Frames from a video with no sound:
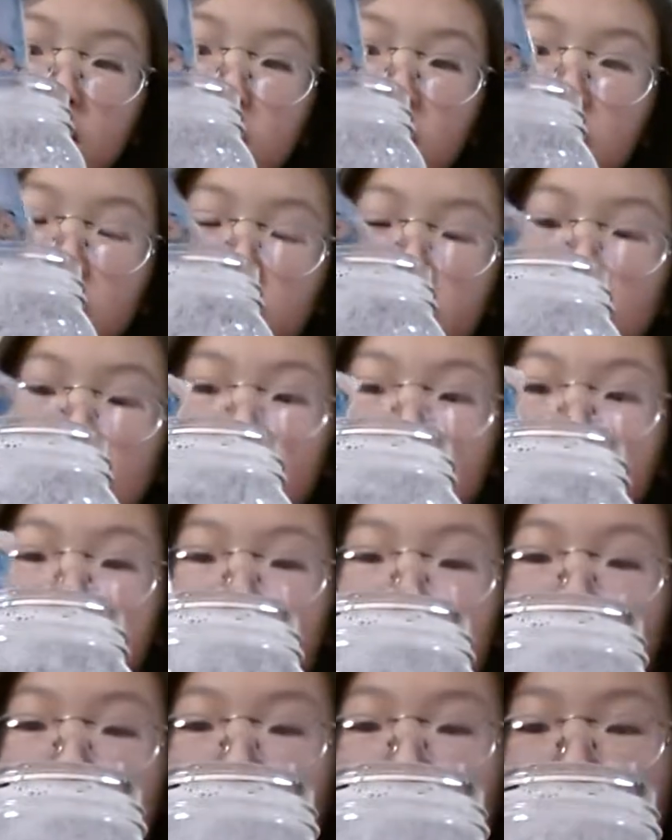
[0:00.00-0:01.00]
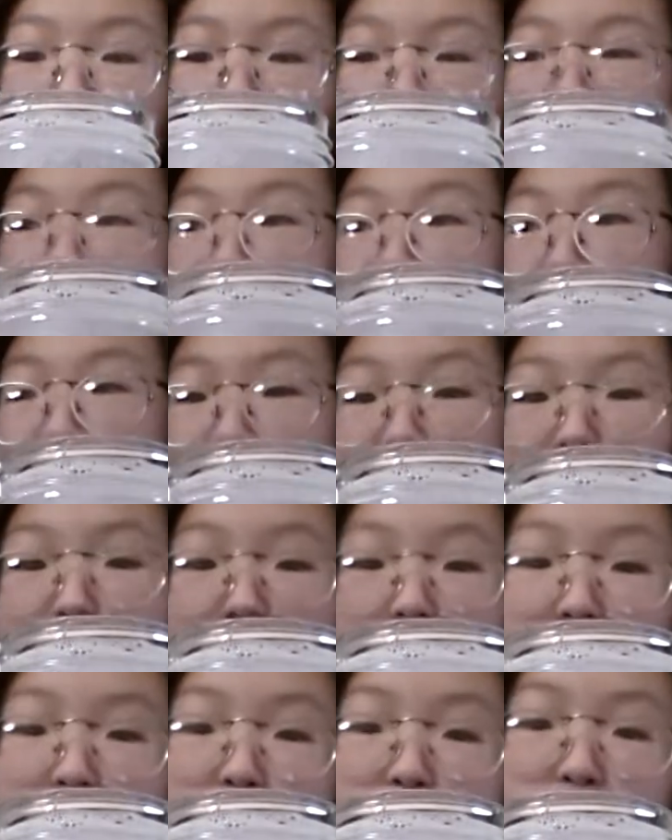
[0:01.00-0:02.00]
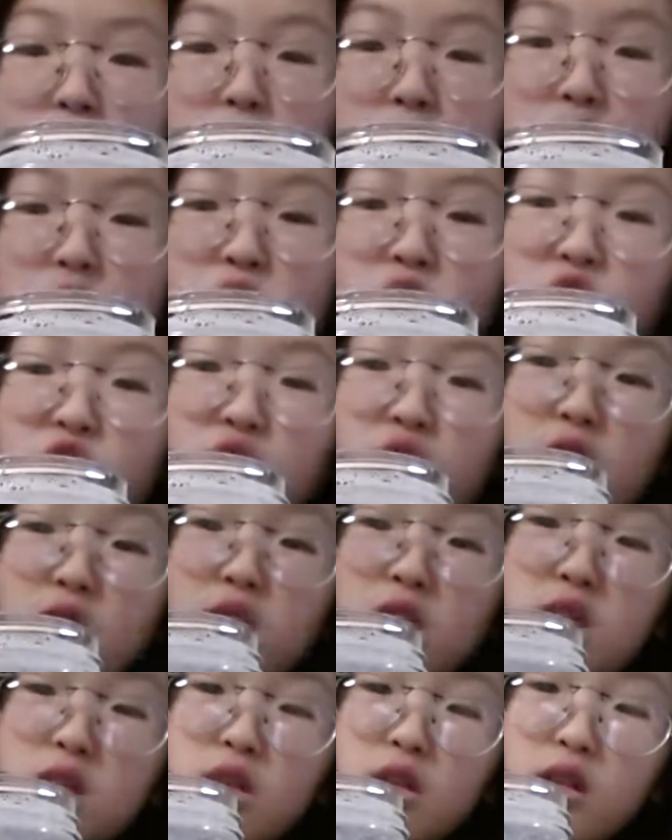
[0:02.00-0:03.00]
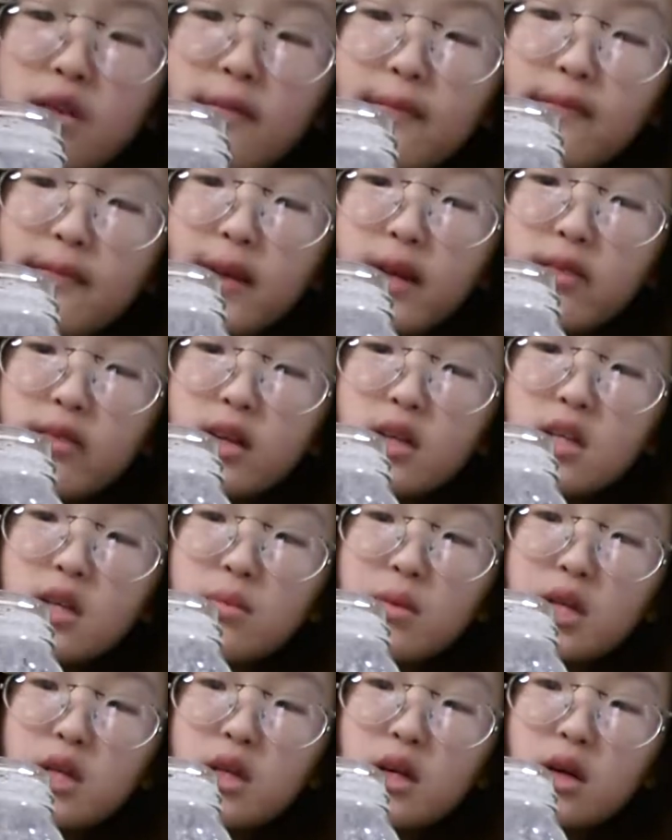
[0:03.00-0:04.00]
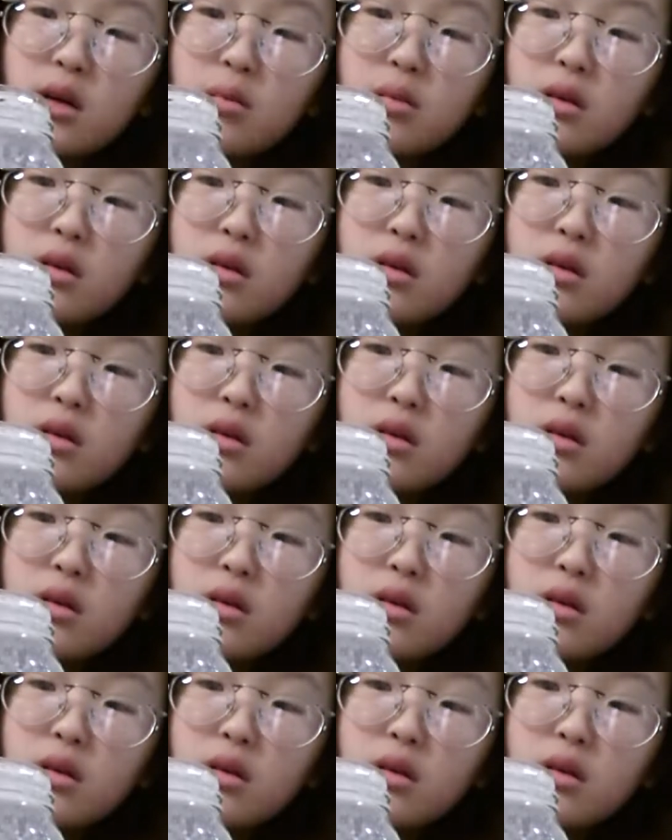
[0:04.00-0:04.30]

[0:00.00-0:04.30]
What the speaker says: Yeah, you don't want any of that. So just fill it to the very tippy top.